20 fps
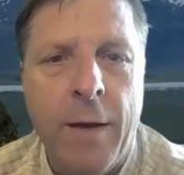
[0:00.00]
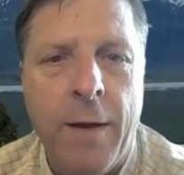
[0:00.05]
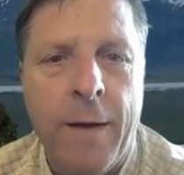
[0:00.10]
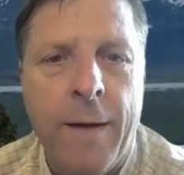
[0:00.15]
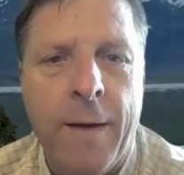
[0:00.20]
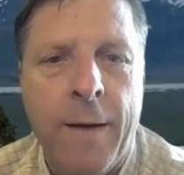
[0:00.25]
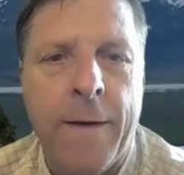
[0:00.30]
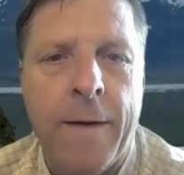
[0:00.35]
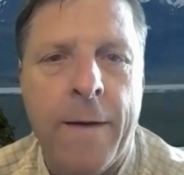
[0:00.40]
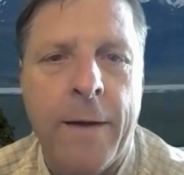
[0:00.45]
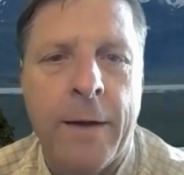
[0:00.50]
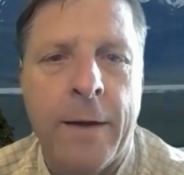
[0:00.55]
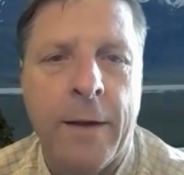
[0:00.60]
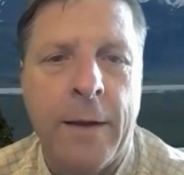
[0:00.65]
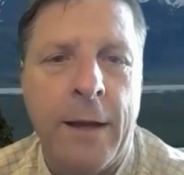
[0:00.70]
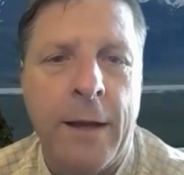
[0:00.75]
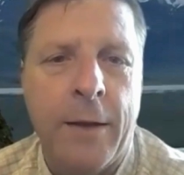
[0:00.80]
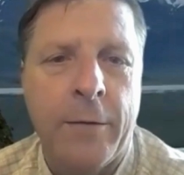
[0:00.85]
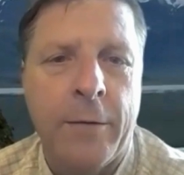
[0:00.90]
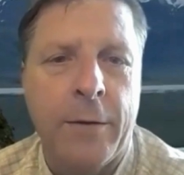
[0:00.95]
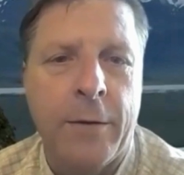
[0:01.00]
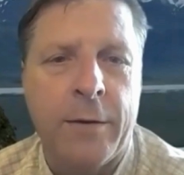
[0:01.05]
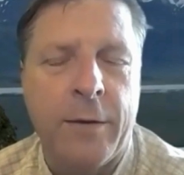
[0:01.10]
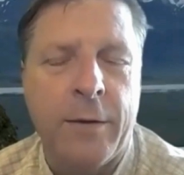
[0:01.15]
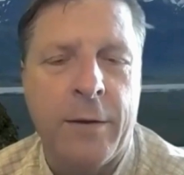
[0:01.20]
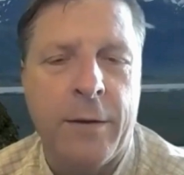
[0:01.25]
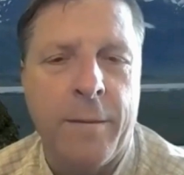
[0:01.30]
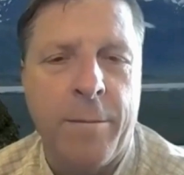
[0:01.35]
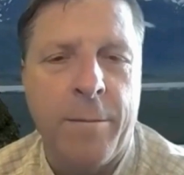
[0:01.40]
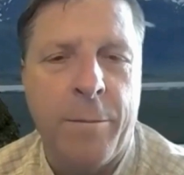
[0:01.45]
Uh, it allows it
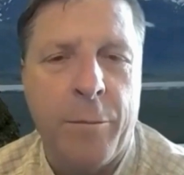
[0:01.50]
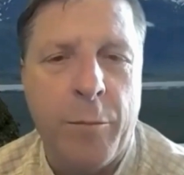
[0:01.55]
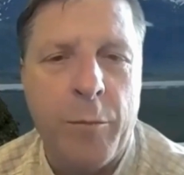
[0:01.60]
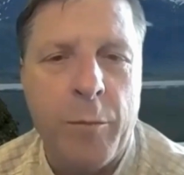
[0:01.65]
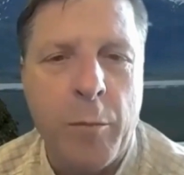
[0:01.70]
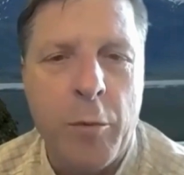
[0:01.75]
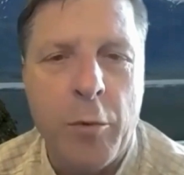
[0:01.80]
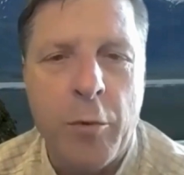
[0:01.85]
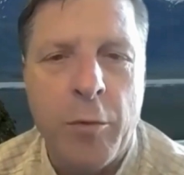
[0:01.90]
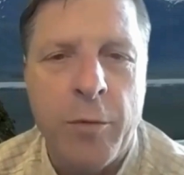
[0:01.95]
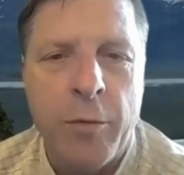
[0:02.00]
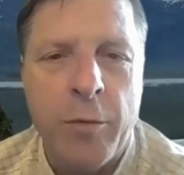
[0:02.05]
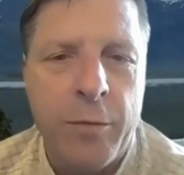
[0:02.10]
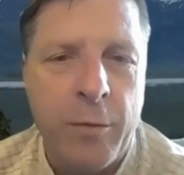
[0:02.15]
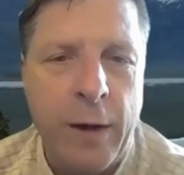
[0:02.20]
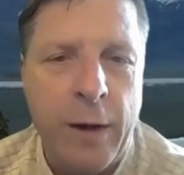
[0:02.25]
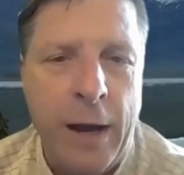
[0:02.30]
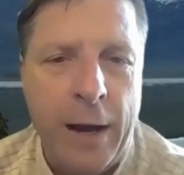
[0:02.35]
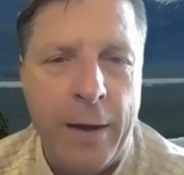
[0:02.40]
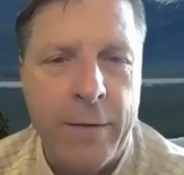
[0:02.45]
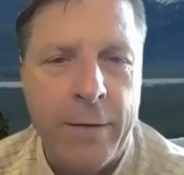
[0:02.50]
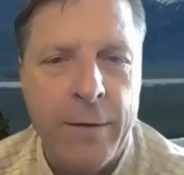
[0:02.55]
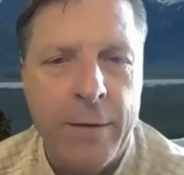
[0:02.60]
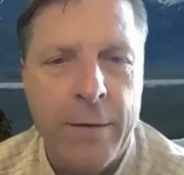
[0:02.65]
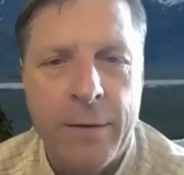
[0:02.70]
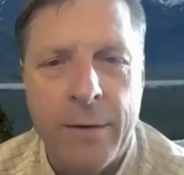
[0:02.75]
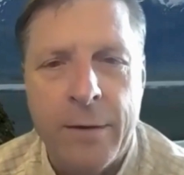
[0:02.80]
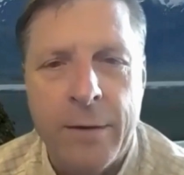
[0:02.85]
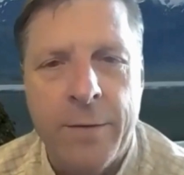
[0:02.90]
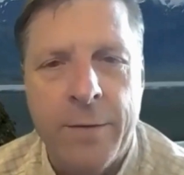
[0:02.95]
to move
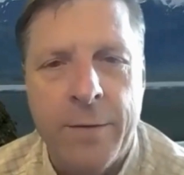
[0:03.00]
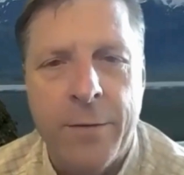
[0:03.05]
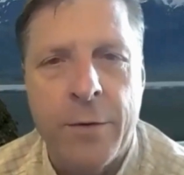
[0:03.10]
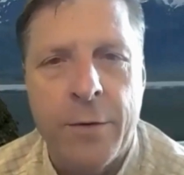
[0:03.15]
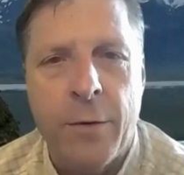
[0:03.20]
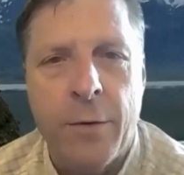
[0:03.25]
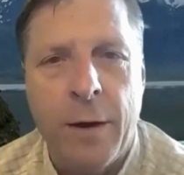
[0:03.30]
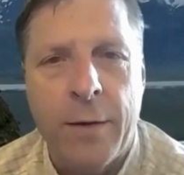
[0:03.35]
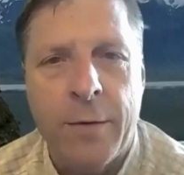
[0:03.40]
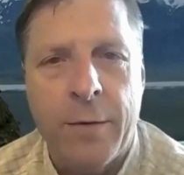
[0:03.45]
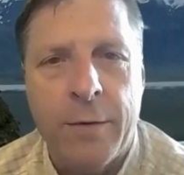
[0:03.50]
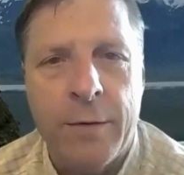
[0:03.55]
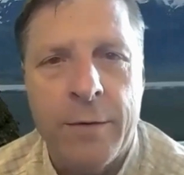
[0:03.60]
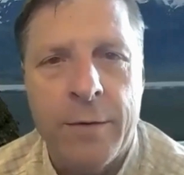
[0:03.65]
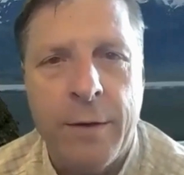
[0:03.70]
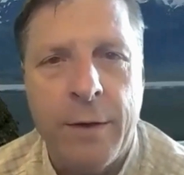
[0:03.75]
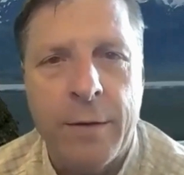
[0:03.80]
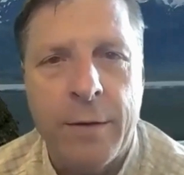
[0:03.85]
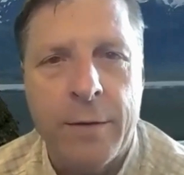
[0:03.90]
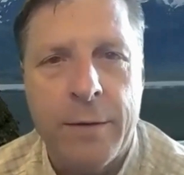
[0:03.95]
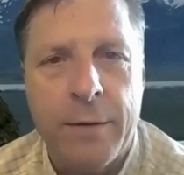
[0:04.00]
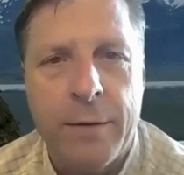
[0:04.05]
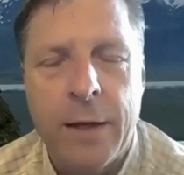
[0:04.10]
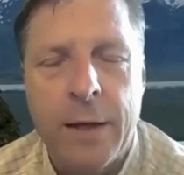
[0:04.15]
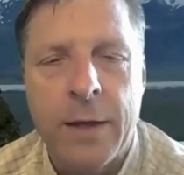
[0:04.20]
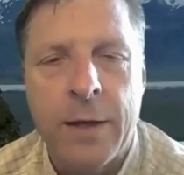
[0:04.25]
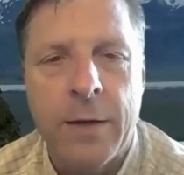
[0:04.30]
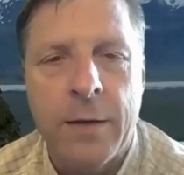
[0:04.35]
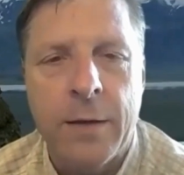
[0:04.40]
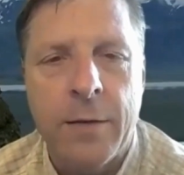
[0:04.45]
reactions in different directions as
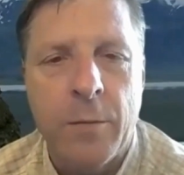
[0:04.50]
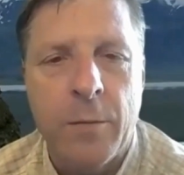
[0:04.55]
needed.